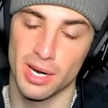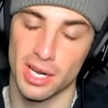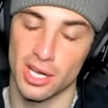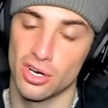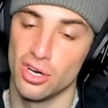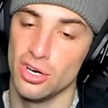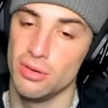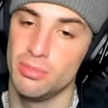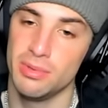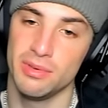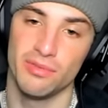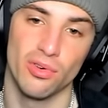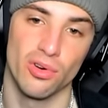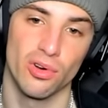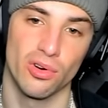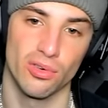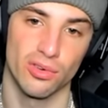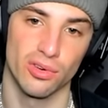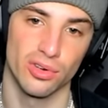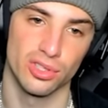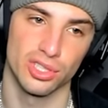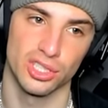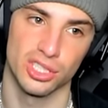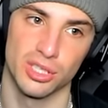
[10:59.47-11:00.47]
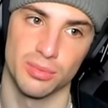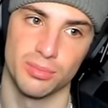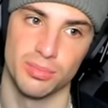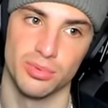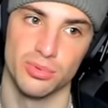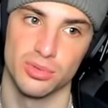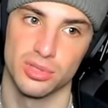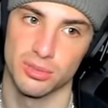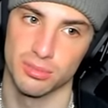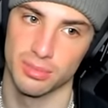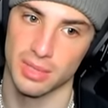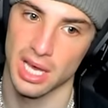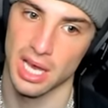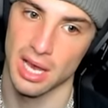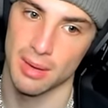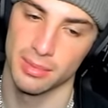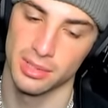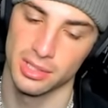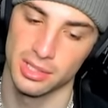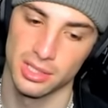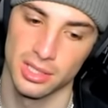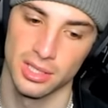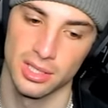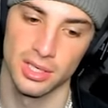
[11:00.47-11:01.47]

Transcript: It could be Volcarona just to boost some damage,